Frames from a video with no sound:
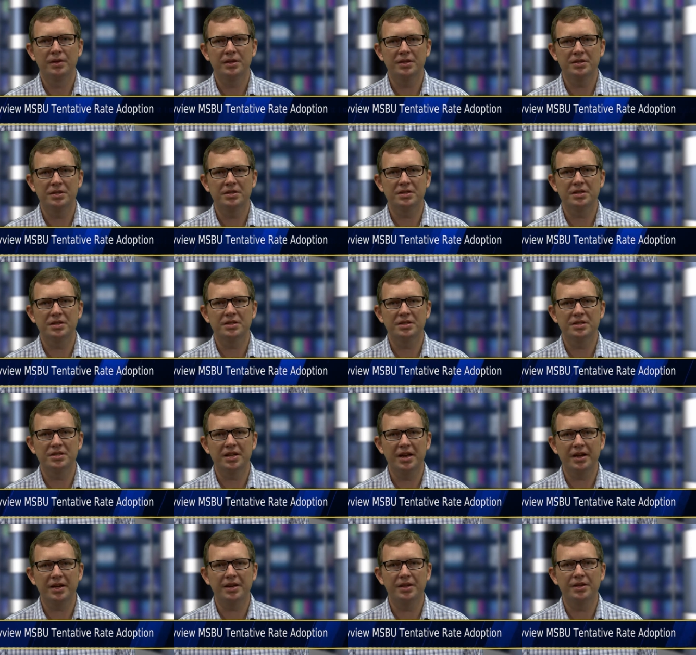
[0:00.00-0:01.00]
This is the
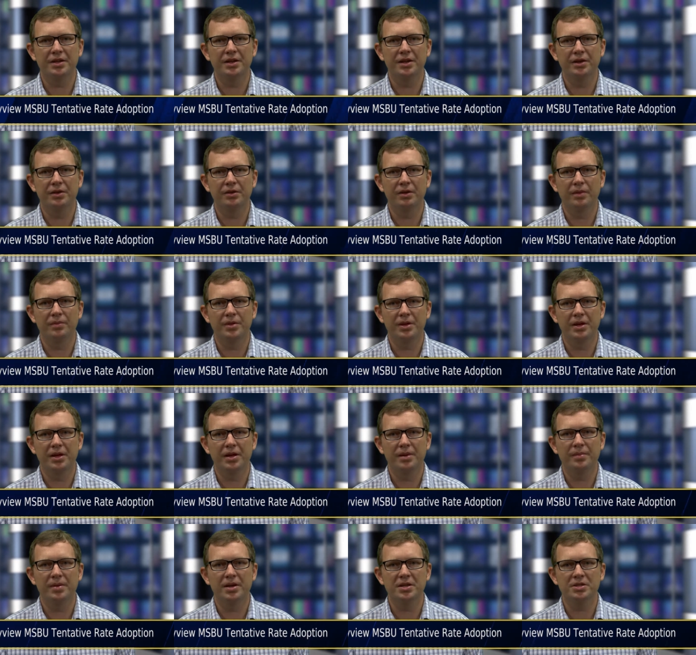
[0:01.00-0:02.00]
second year of the
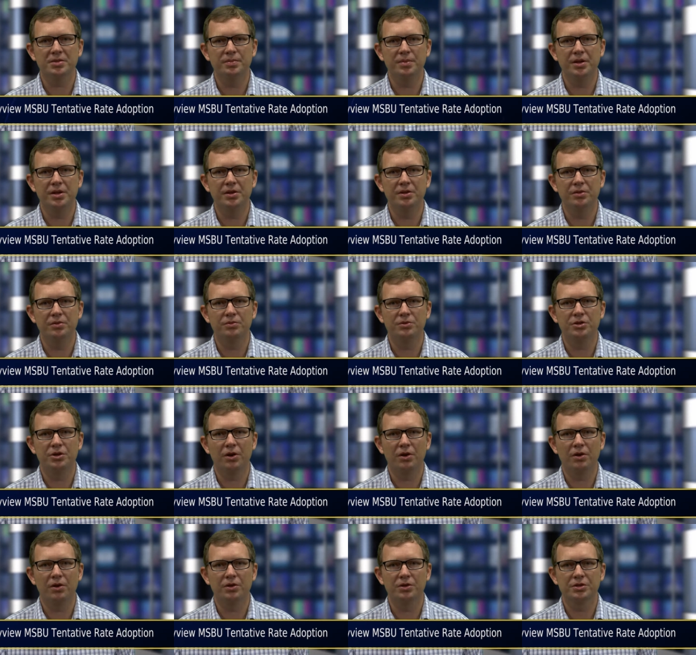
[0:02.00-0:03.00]
MSBU
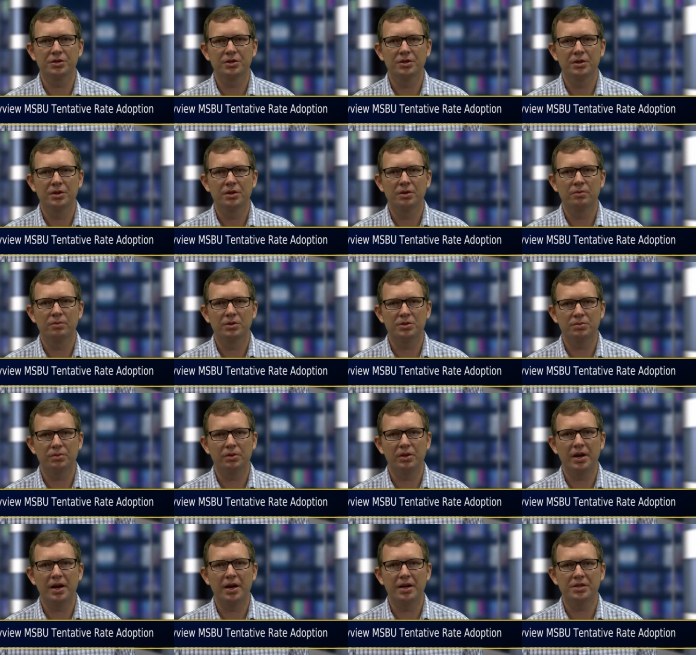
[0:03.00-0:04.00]
charge, which
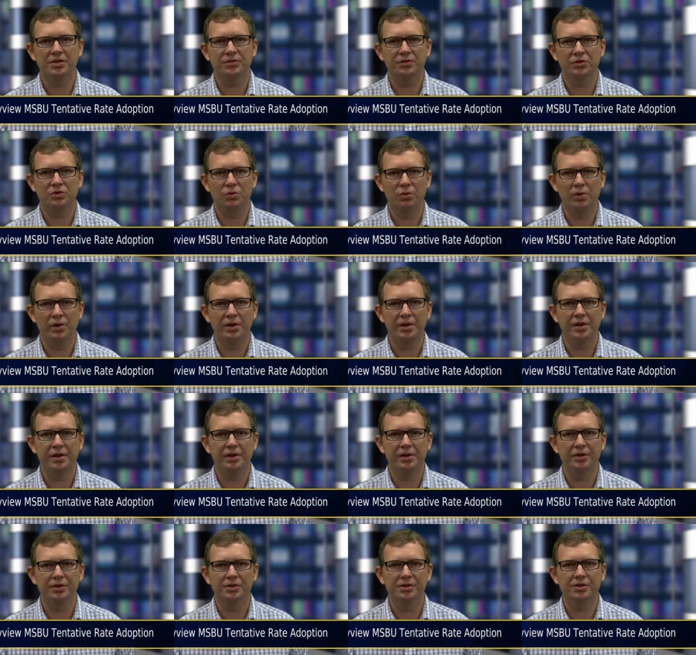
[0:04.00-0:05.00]
will last for 20
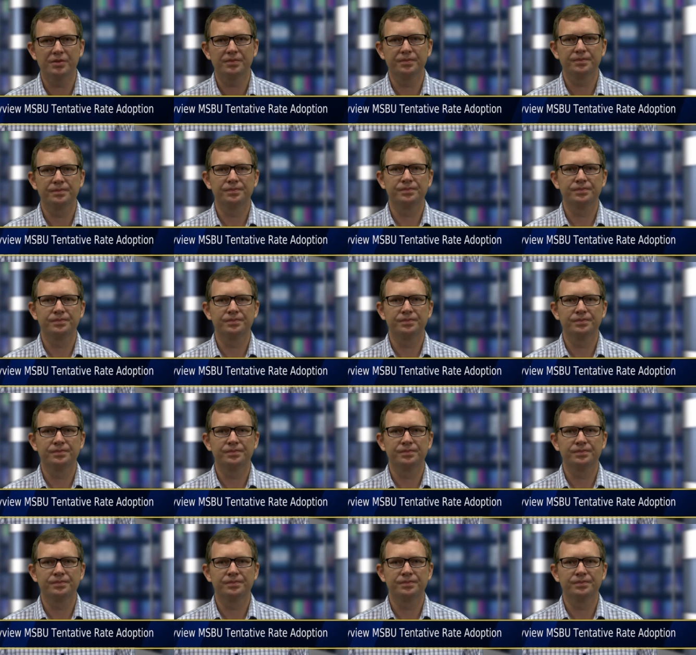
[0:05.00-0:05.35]
years.